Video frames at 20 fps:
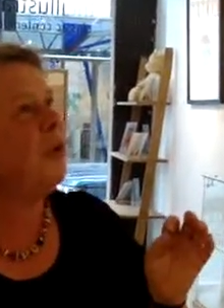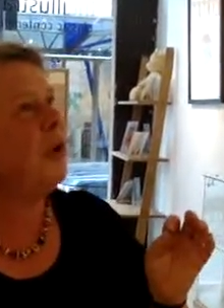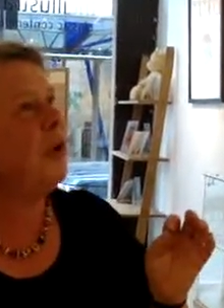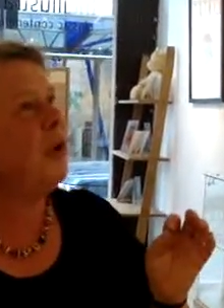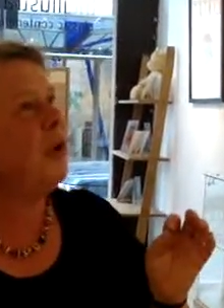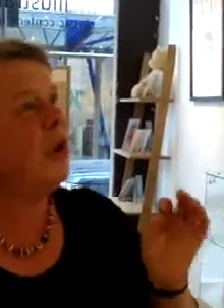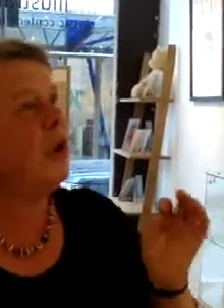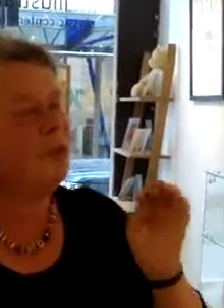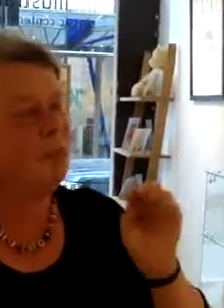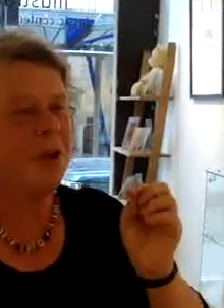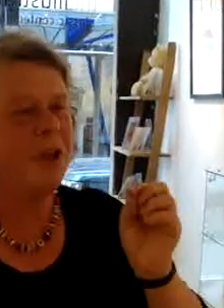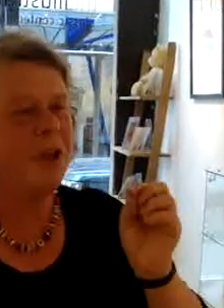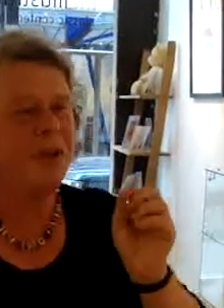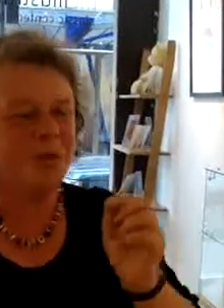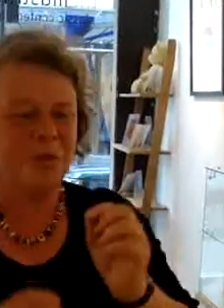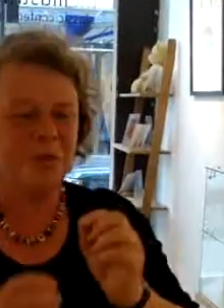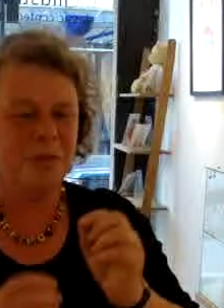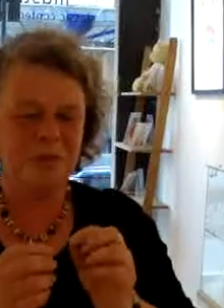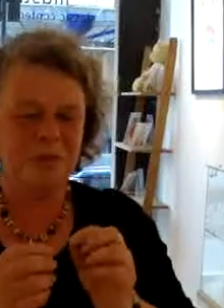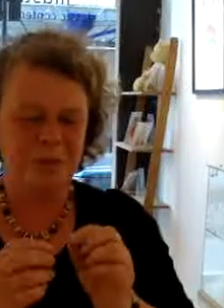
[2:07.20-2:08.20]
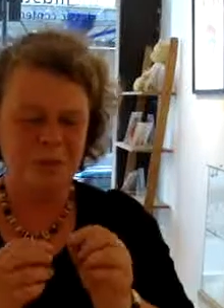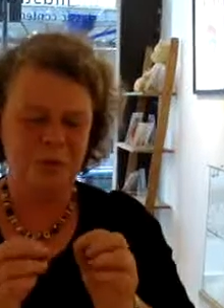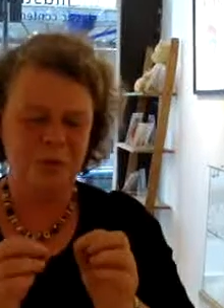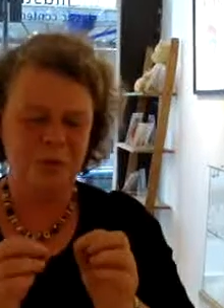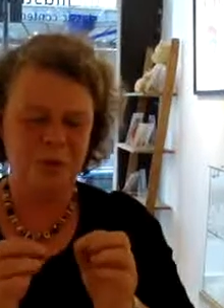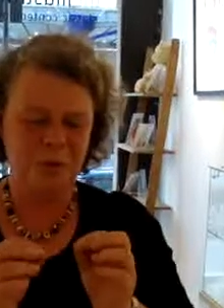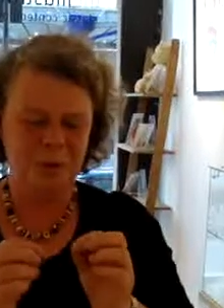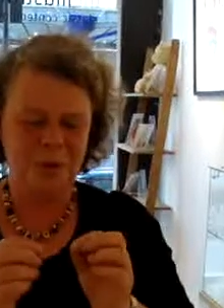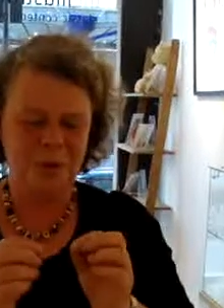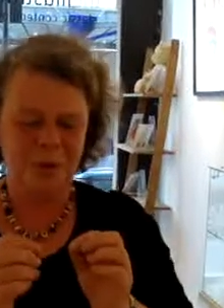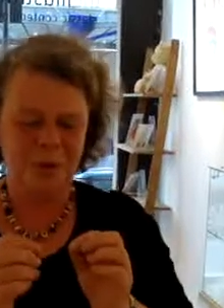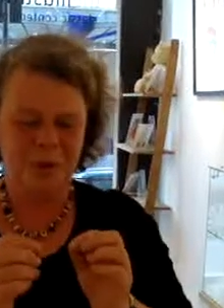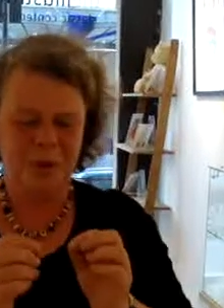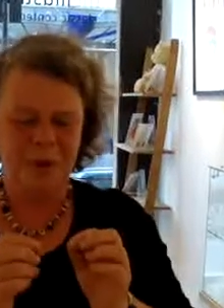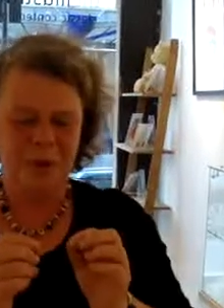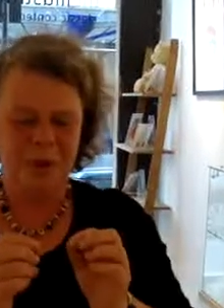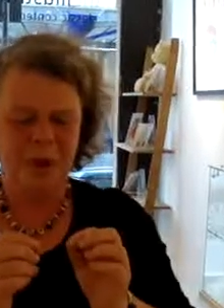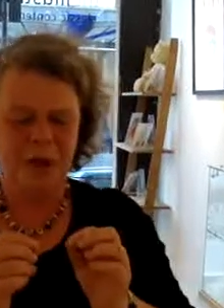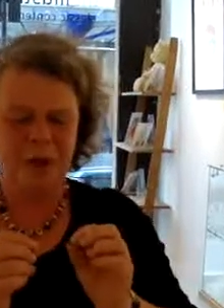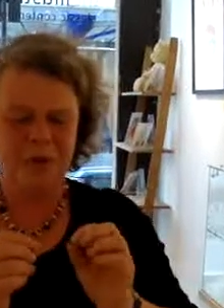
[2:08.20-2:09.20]
coloured pencils, if you
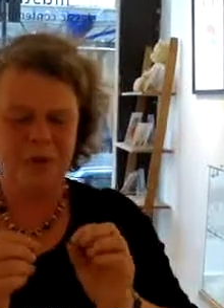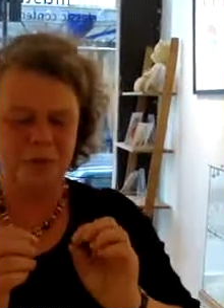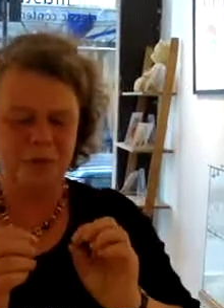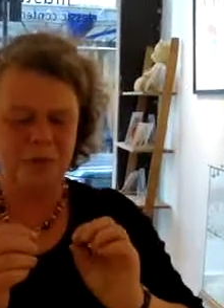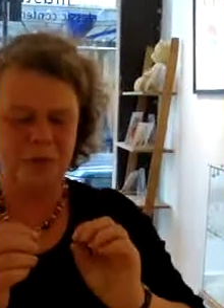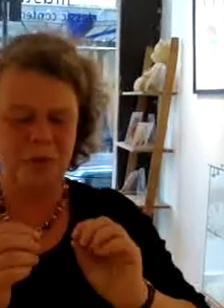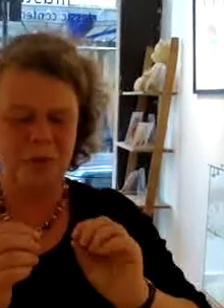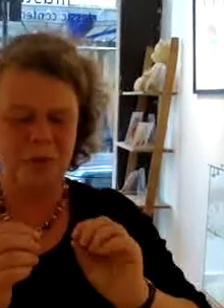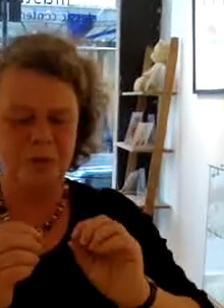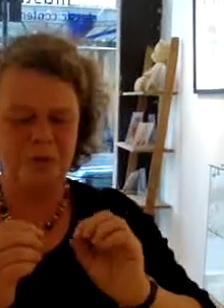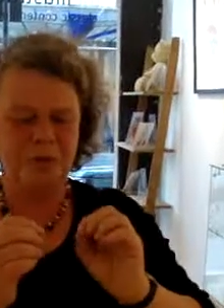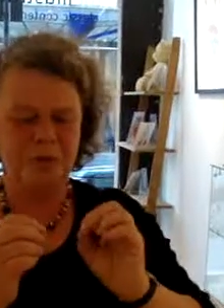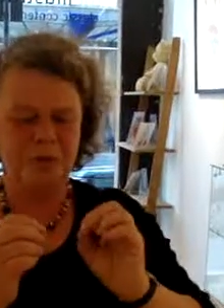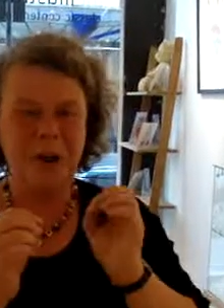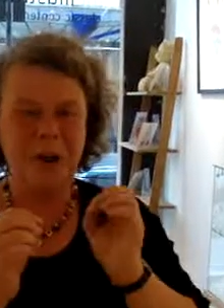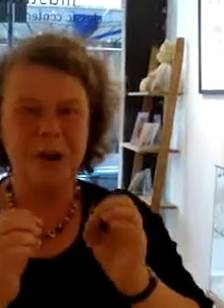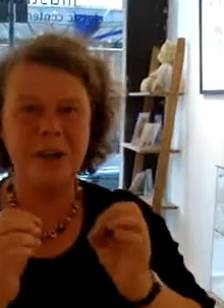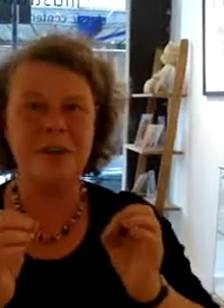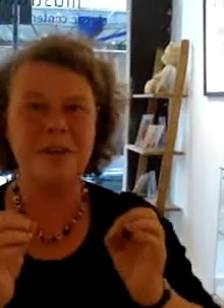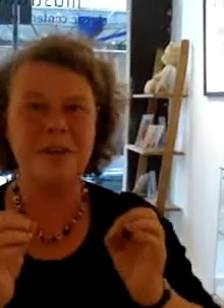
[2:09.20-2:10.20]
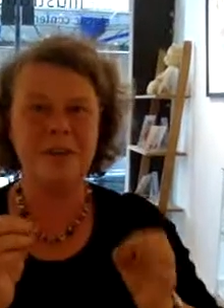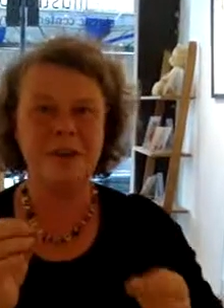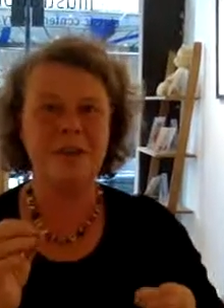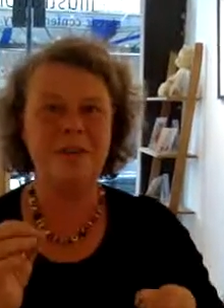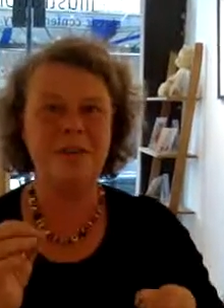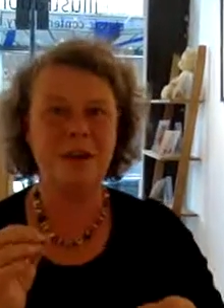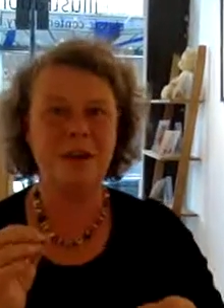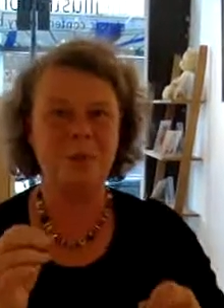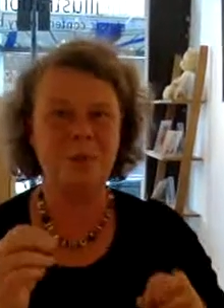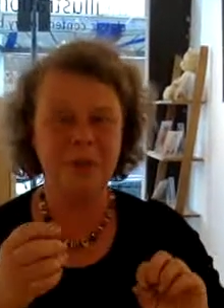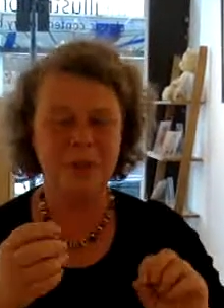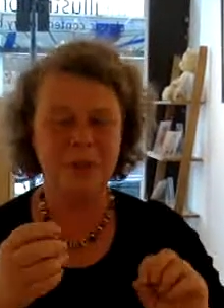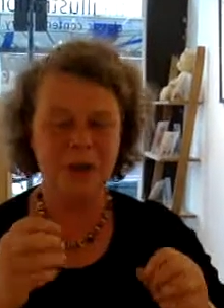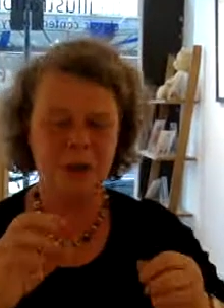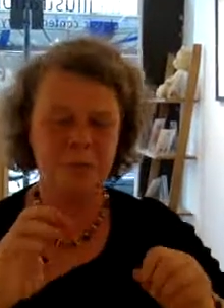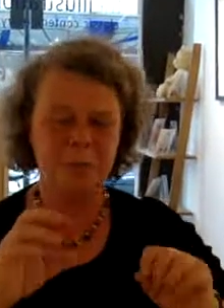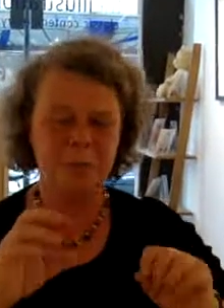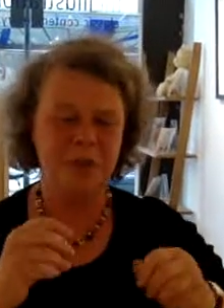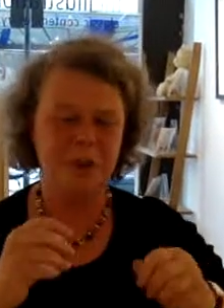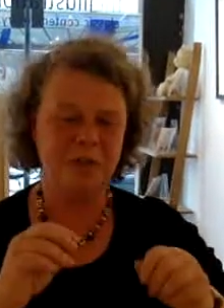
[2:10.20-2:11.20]
have to do fine detail with
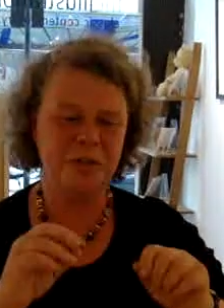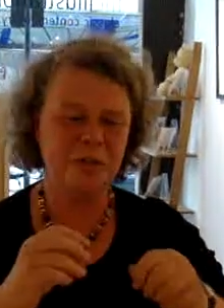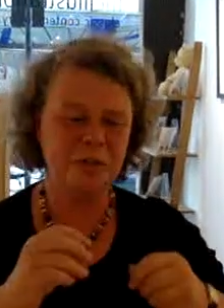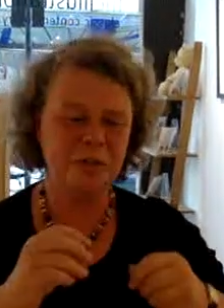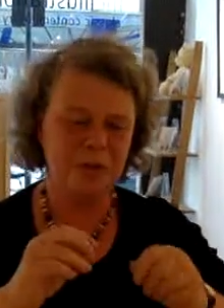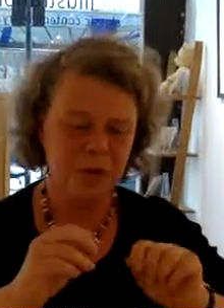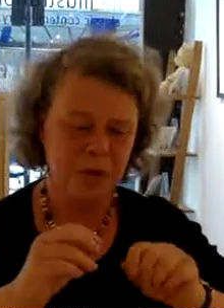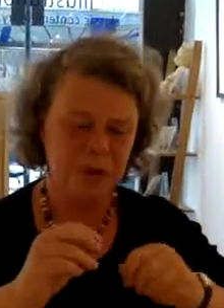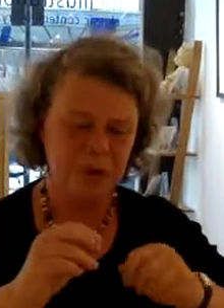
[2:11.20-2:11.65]
coloured pencils,